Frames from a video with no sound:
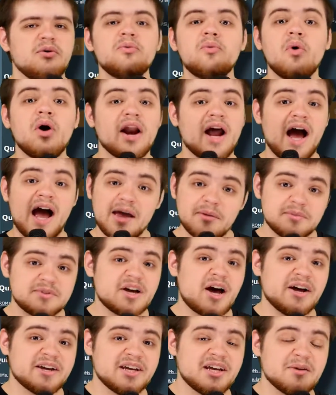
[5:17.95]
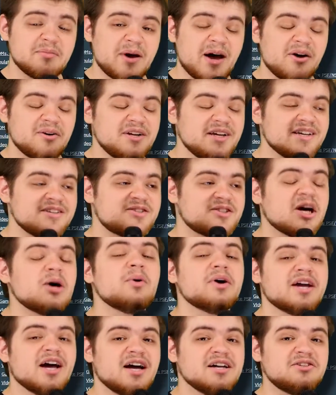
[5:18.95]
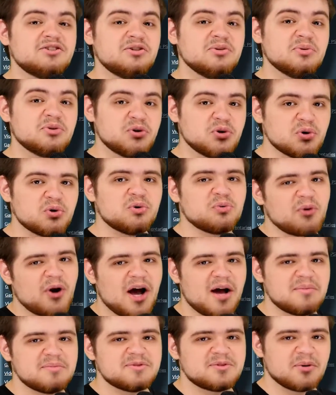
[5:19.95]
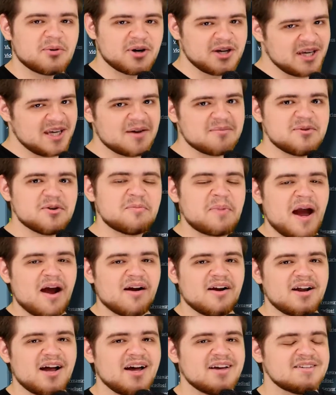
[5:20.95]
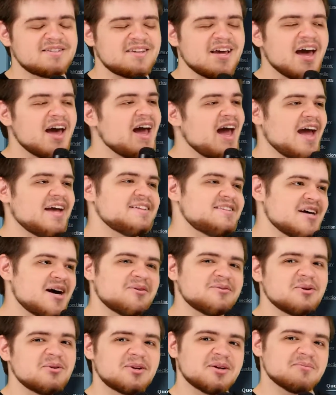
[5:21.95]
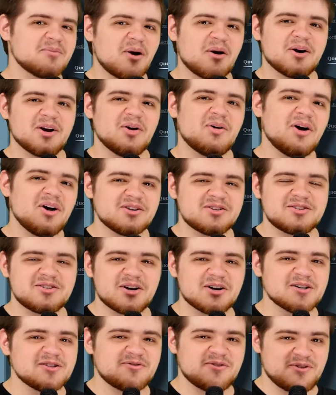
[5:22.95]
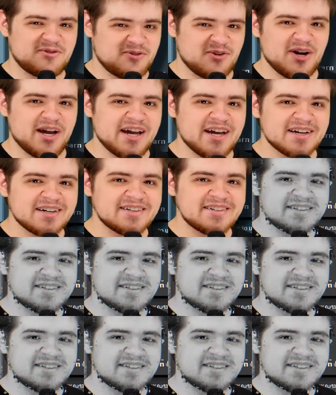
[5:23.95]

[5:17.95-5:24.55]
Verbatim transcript: What I'm talking about is going on to Cool ROMs or EMU Paradise and downloading Mario All Stars for free.